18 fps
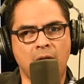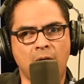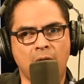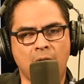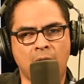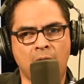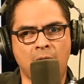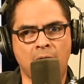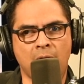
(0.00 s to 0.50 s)

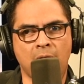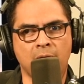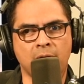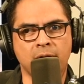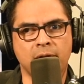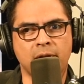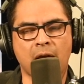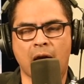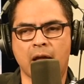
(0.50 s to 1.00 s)

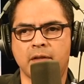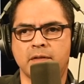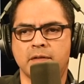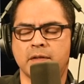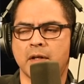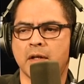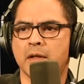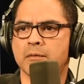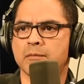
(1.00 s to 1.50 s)
and that's
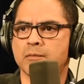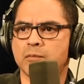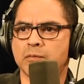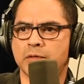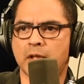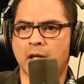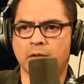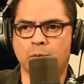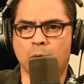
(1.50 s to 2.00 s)
um,
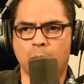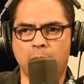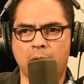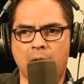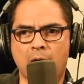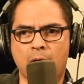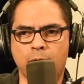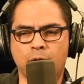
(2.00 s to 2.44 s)
that's what we have